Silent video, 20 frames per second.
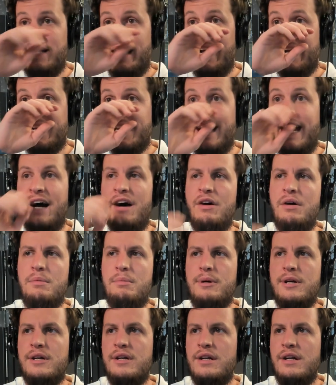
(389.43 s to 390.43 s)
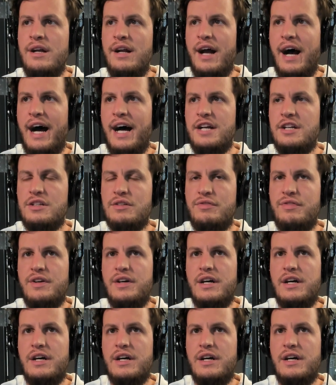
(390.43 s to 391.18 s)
that caliber, I just Ooh.